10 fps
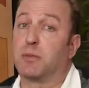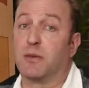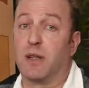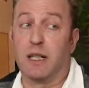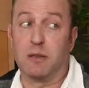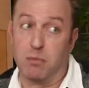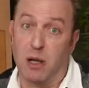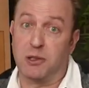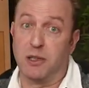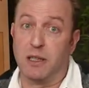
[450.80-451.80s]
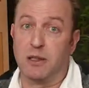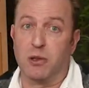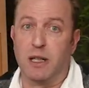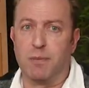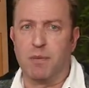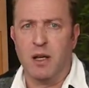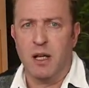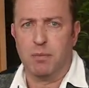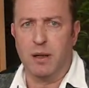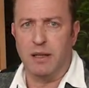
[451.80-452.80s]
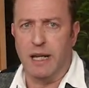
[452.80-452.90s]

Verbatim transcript: to provide much needed grain, but